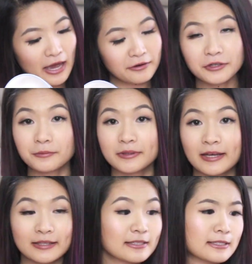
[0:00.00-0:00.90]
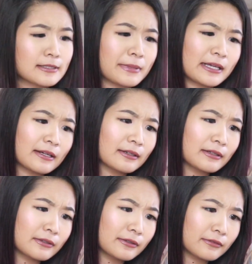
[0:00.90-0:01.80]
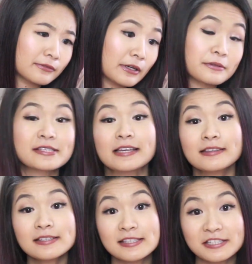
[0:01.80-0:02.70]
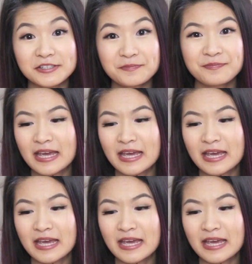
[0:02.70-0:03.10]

I don't know what the heck this is made out of. Oh, stainless steel.